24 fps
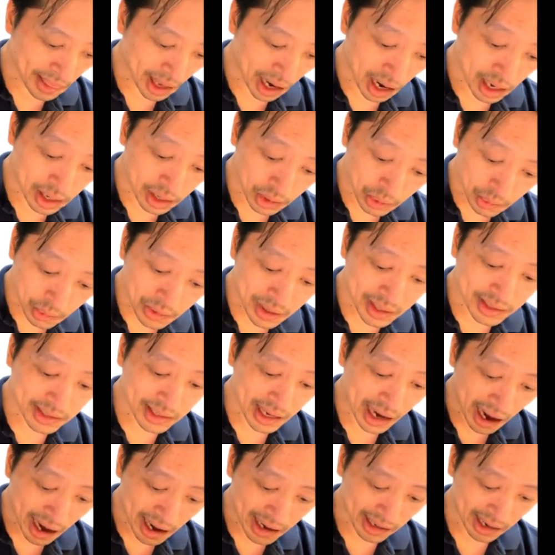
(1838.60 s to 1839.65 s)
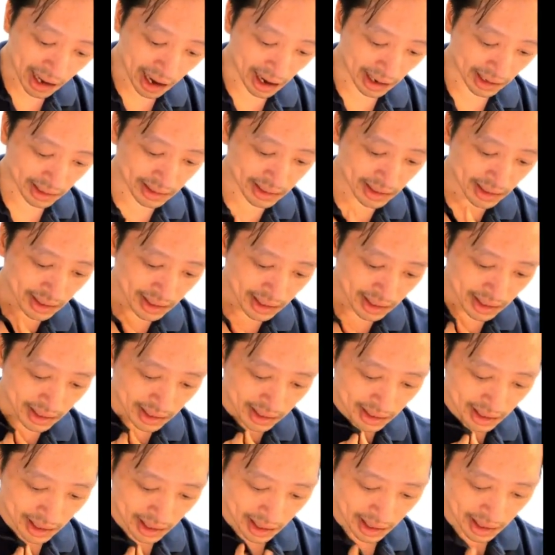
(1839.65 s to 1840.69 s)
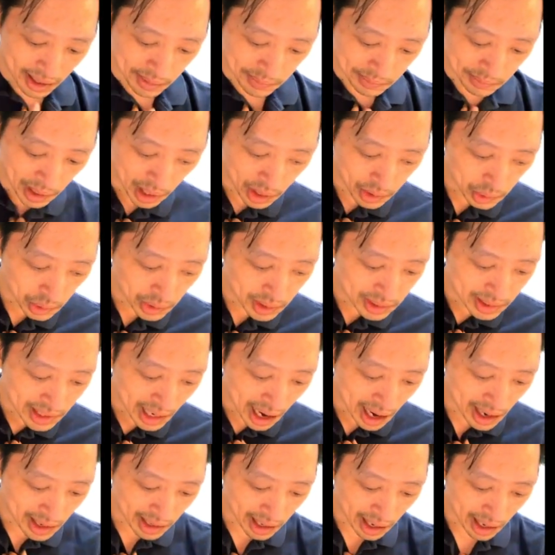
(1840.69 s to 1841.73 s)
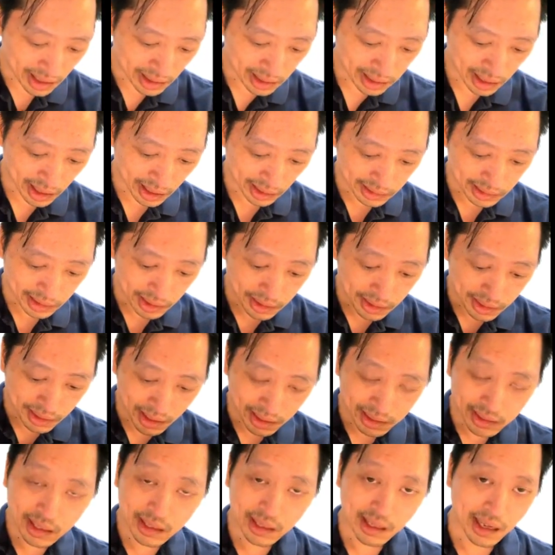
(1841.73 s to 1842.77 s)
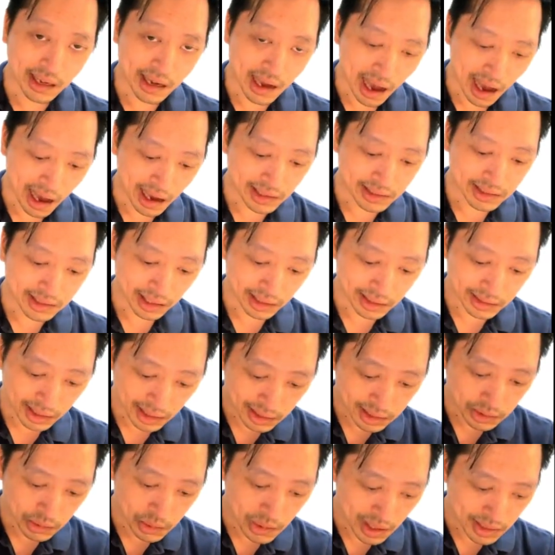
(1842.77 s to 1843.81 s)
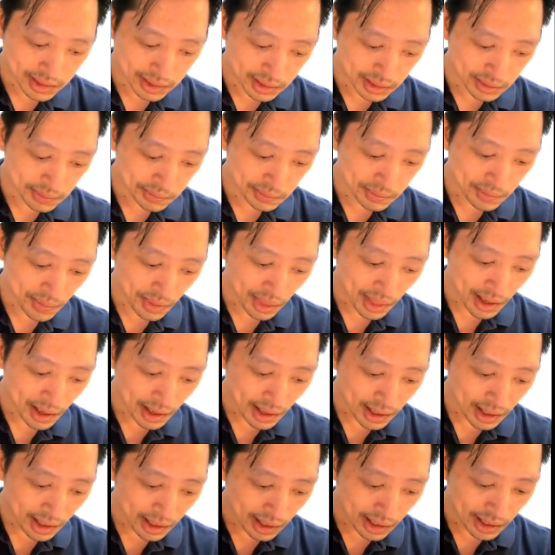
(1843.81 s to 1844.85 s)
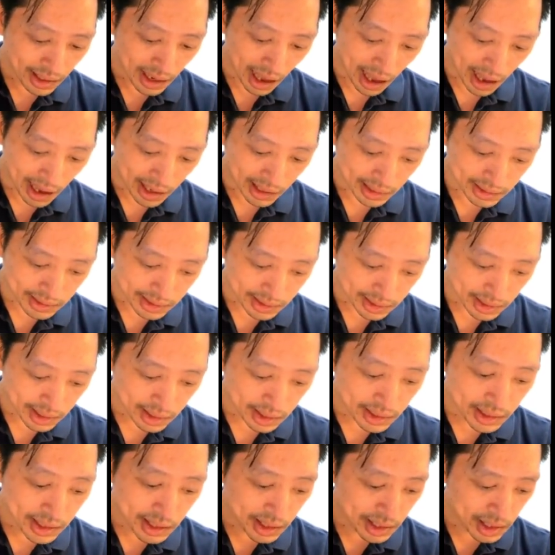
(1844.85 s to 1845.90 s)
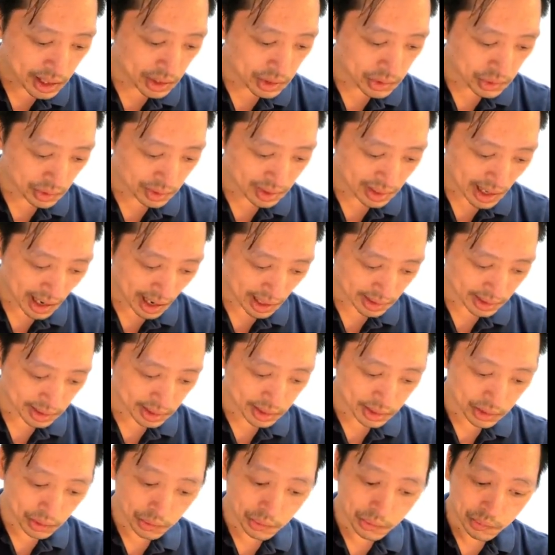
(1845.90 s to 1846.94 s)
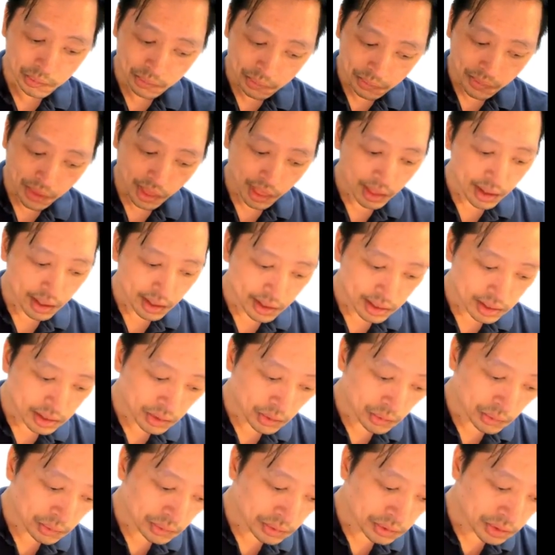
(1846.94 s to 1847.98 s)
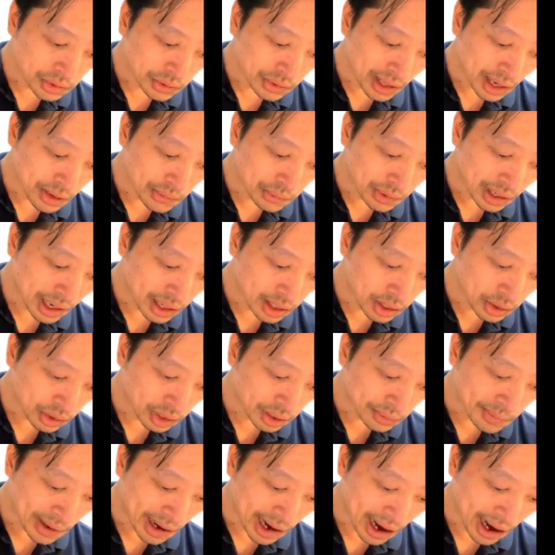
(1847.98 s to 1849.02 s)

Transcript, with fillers: I always highlight um, I always highlight like the thing that they ask. Like this question, it asks the initial test. So, so, so then when I look on my